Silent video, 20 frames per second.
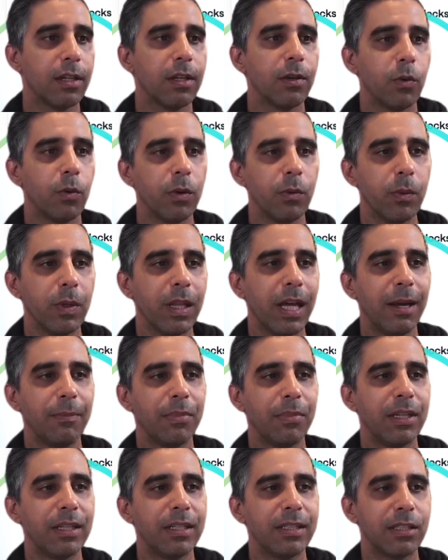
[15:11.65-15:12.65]
what will
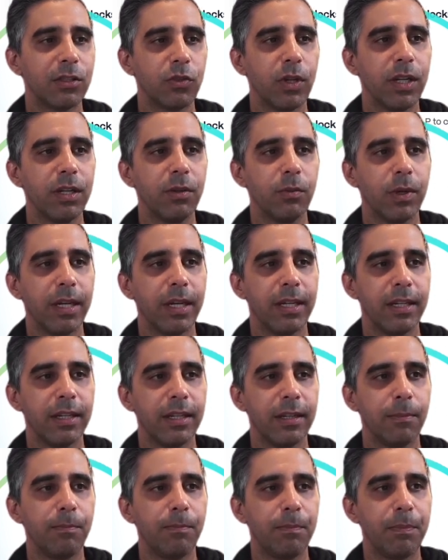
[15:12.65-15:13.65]
happen is straight away
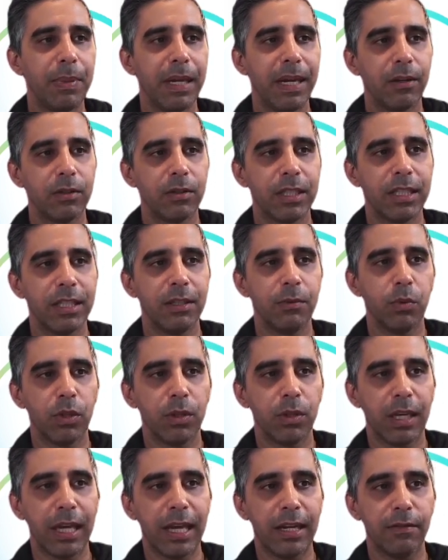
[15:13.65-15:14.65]
a bounty will
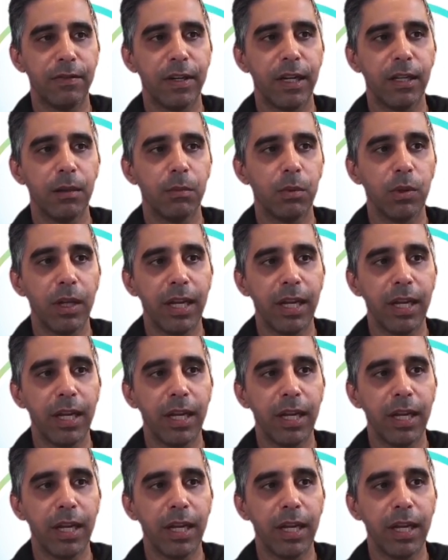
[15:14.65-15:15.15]
get available.